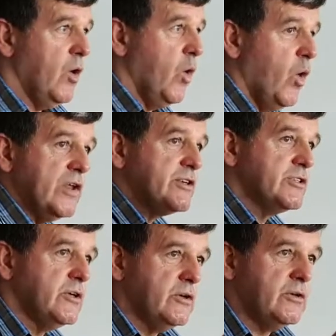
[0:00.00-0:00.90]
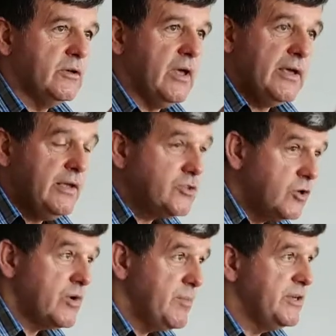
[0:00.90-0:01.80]
all external, uh,
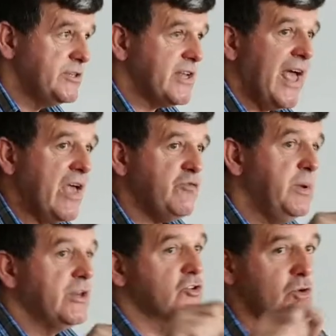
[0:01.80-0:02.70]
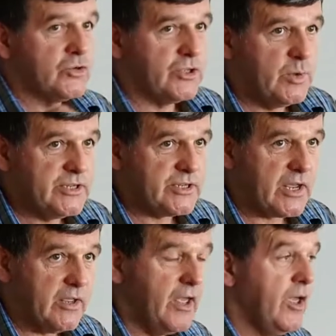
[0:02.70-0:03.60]
internal remedies have been exhausted. We
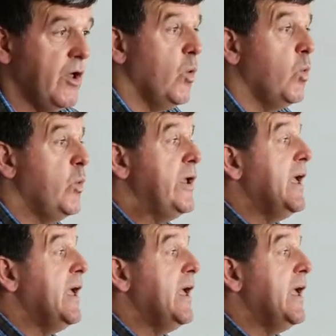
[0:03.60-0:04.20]
say we